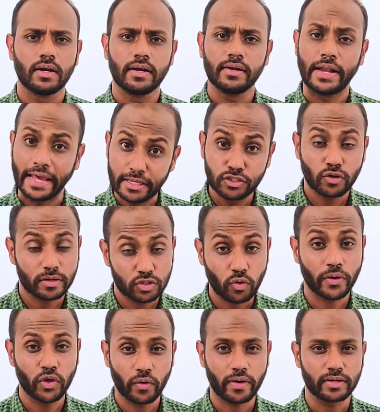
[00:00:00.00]
dangerous
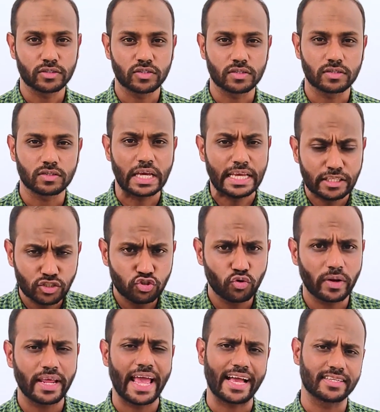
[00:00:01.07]
occurrences,
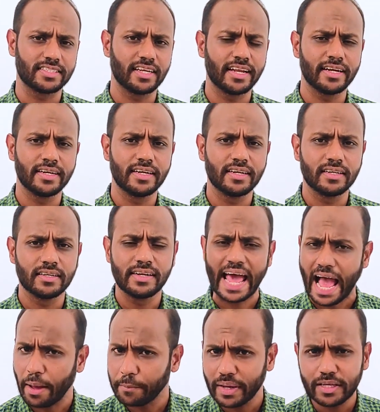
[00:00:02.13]
injury accident,
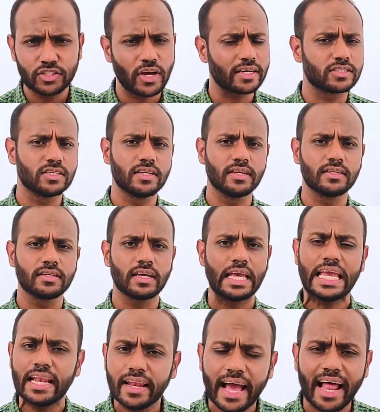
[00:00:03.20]
damage accident,
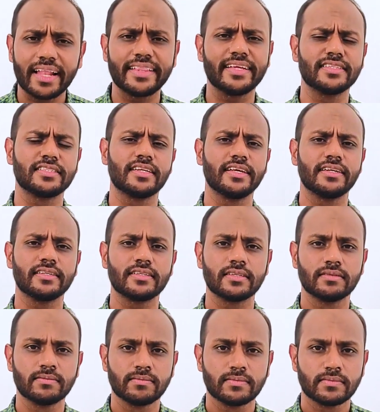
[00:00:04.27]
ill health incident.
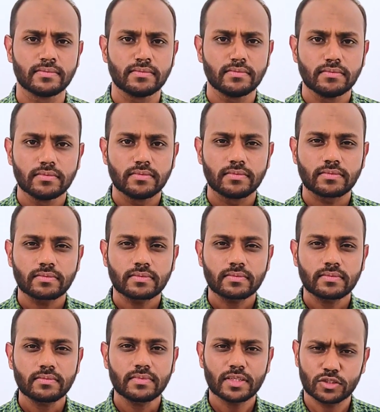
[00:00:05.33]

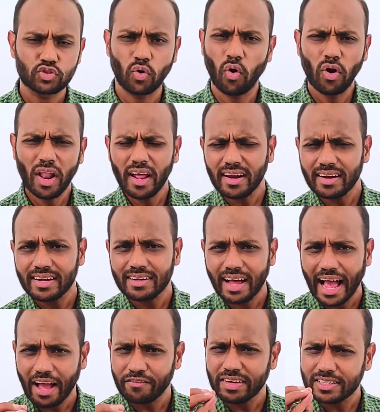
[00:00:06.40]
So all are
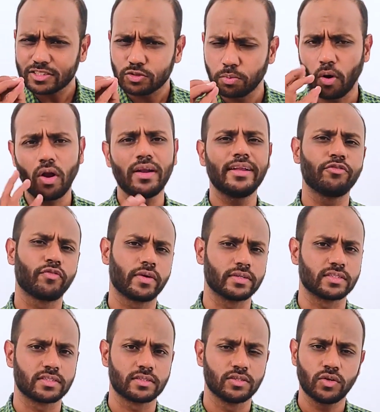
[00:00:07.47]
having small
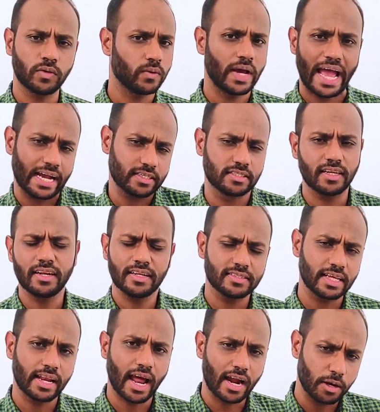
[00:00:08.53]
difference. Accident is
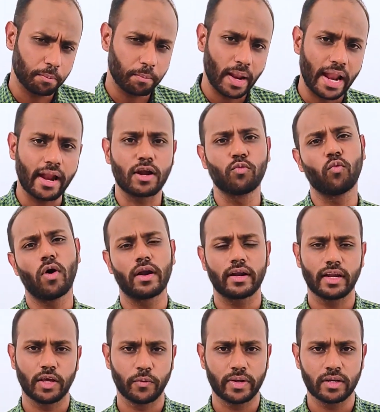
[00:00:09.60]
an unplanned,
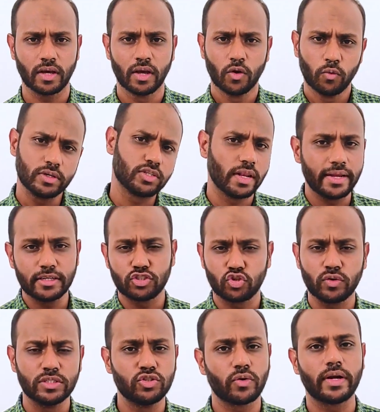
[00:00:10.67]
unwanted event which leads to
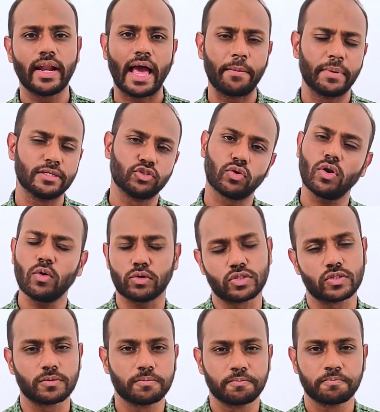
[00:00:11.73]
injury, damage or
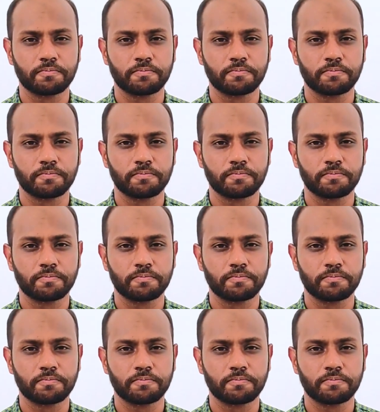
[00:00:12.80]
loss.